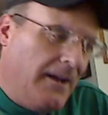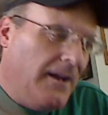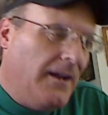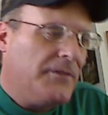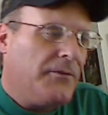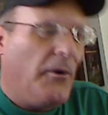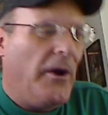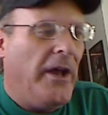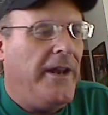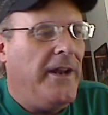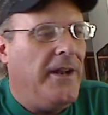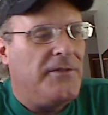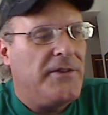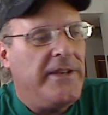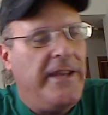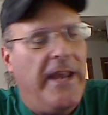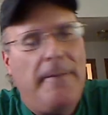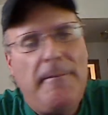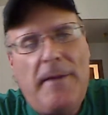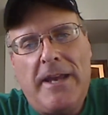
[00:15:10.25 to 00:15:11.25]
That's the way it is.
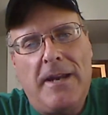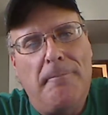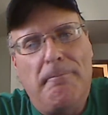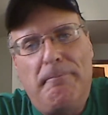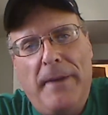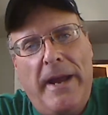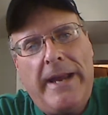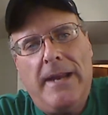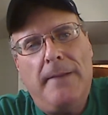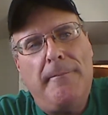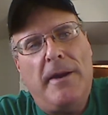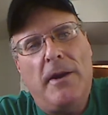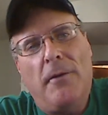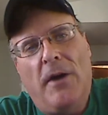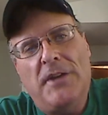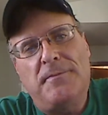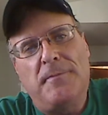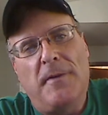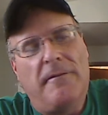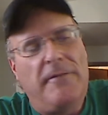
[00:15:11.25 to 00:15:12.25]
You can't, I'm not going to beg anybody to
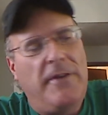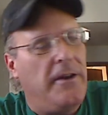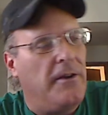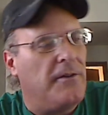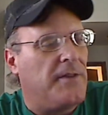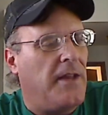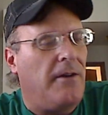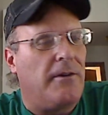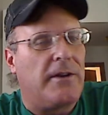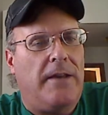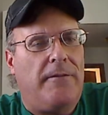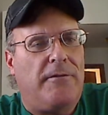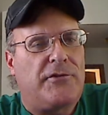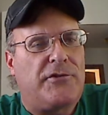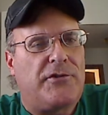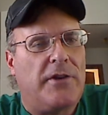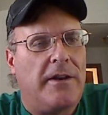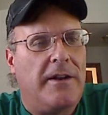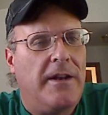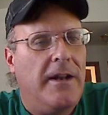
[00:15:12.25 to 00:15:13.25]
watch my videos. I don't give a
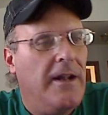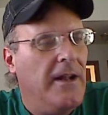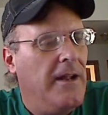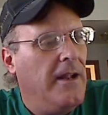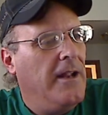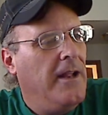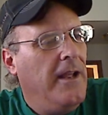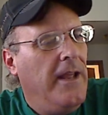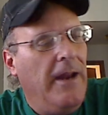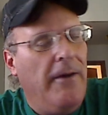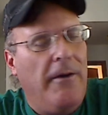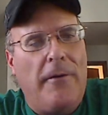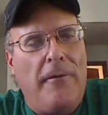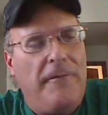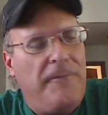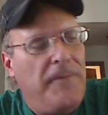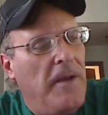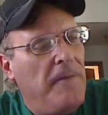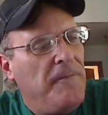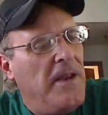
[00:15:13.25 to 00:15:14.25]
shit. Anyway, we're
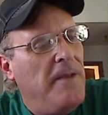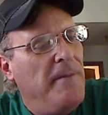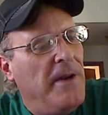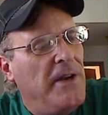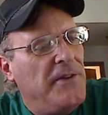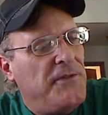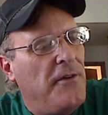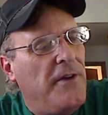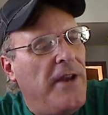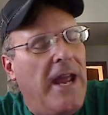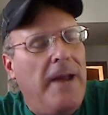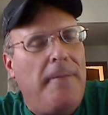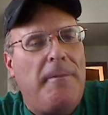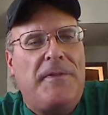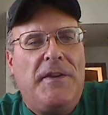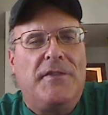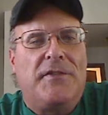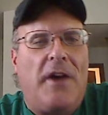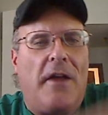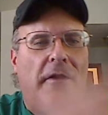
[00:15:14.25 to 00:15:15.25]
15 minutes of your day,
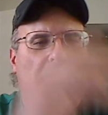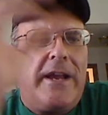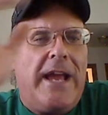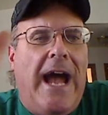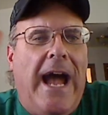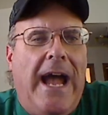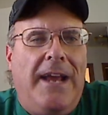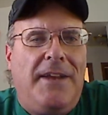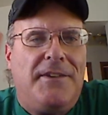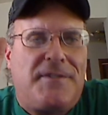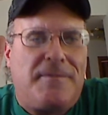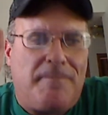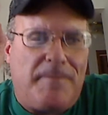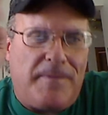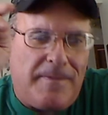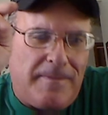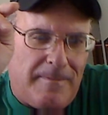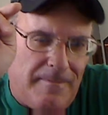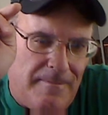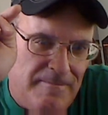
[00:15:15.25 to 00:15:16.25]
but these other guys,
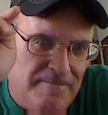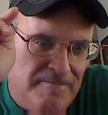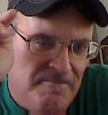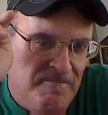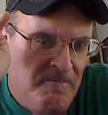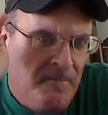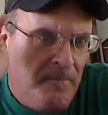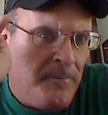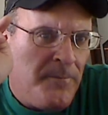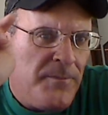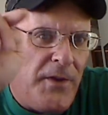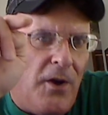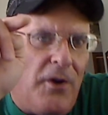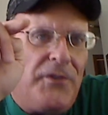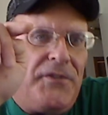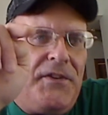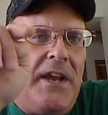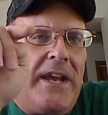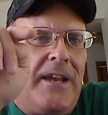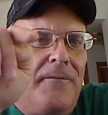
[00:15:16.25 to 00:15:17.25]

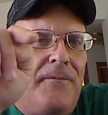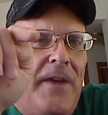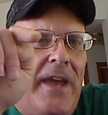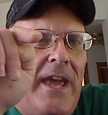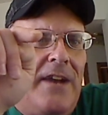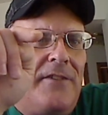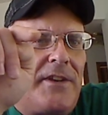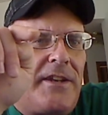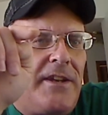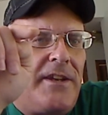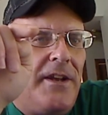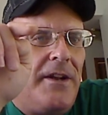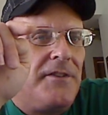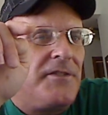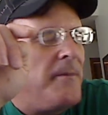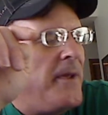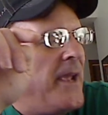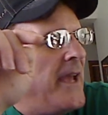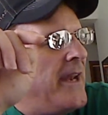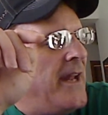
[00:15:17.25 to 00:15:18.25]
don't take advantage of
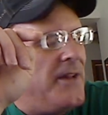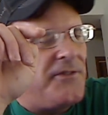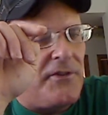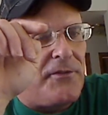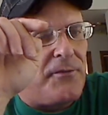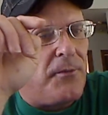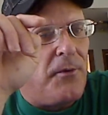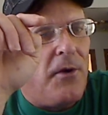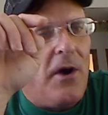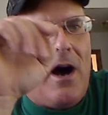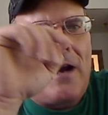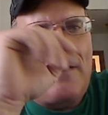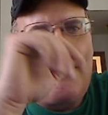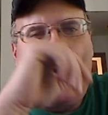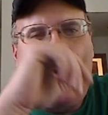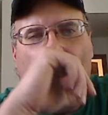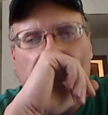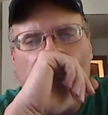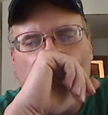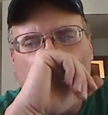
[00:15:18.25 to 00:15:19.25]
kids, man. That's just wrong in
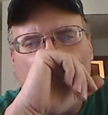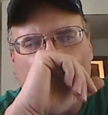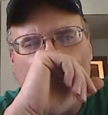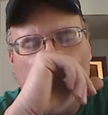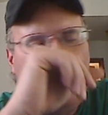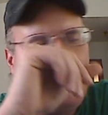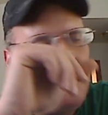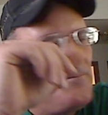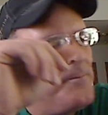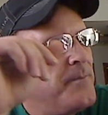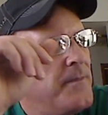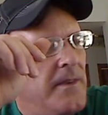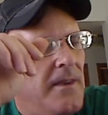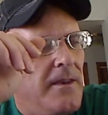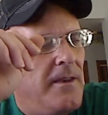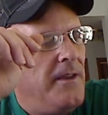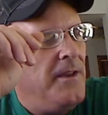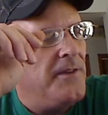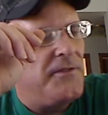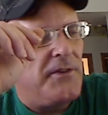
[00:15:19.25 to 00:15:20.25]
my view.
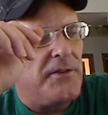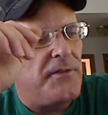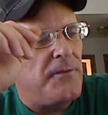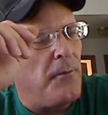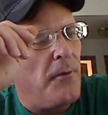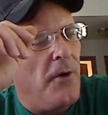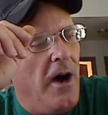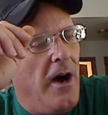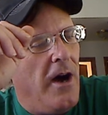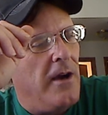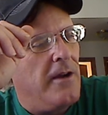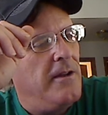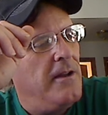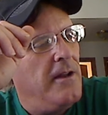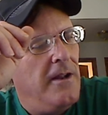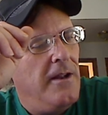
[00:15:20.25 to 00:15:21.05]
It's just wrong.